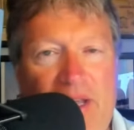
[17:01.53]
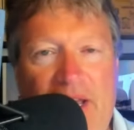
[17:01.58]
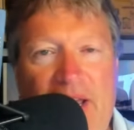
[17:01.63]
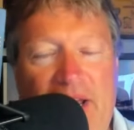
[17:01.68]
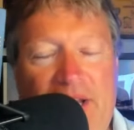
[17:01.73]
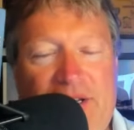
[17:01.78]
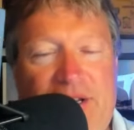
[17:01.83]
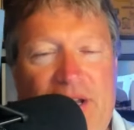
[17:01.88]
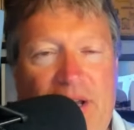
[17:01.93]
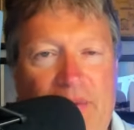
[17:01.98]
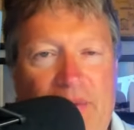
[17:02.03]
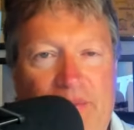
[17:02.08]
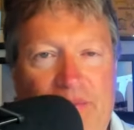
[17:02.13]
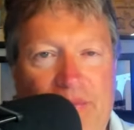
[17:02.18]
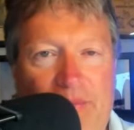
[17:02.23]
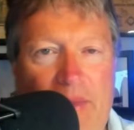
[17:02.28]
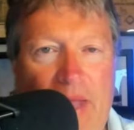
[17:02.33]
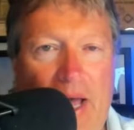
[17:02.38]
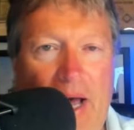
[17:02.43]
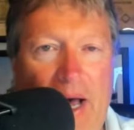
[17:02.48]
he's a
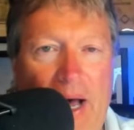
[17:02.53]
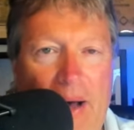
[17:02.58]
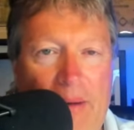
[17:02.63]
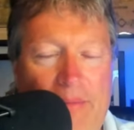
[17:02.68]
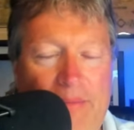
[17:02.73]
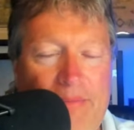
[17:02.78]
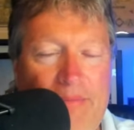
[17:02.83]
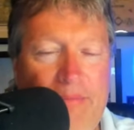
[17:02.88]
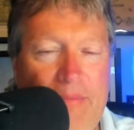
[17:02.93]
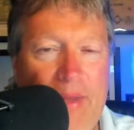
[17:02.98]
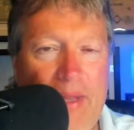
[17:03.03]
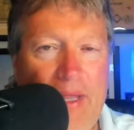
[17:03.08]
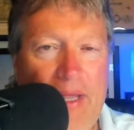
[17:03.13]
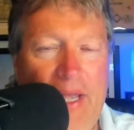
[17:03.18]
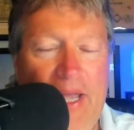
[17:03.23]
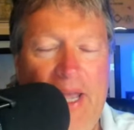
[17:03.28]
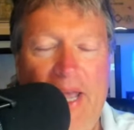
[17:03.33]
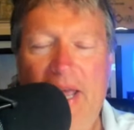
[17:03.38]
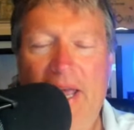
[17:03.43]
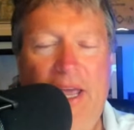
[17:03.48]
um,
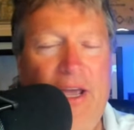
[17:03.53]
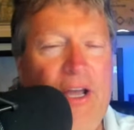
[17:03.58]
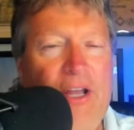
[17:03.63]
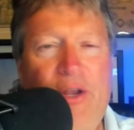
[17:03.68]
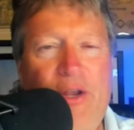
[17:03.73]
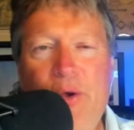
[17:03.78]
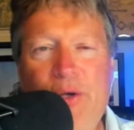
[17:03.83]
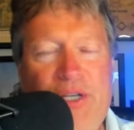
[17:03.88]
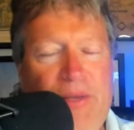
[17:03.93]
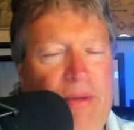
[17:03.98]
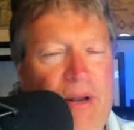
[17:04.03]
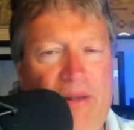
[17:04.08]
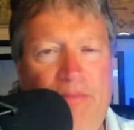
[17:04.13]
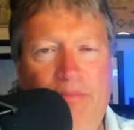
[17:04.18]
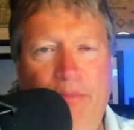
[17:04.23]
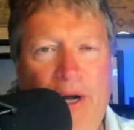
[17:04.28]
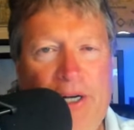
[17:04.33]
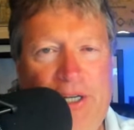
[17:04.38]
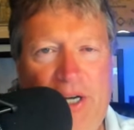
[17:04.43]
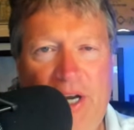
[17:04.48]
he, he could use him at a
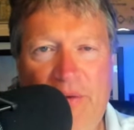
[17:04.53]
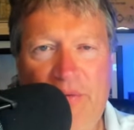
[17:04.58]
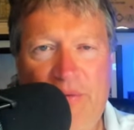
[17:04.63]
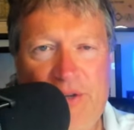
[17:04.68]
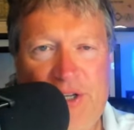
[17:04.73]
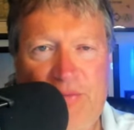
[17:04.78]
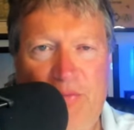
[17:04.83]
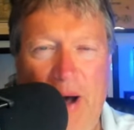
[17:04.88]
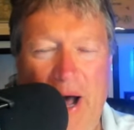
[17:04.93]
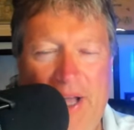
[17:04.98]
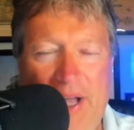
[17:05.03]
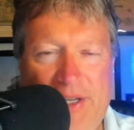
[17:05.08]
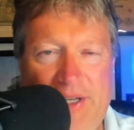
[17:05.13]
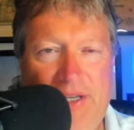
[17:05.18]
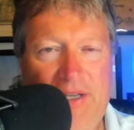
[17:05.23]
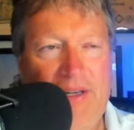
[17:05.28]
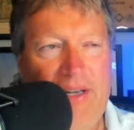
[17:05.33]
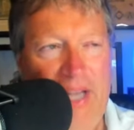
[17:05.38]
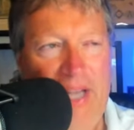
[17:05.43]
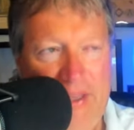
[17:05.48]
bunch of different
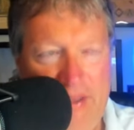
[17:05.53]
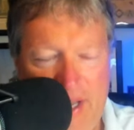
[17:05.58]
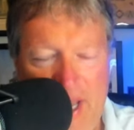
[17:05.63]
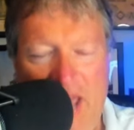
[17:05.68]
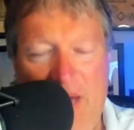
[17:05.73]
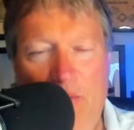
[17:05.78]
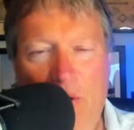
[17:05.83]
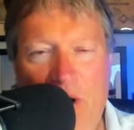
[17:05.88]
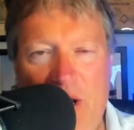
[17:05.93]
spots. And he had the game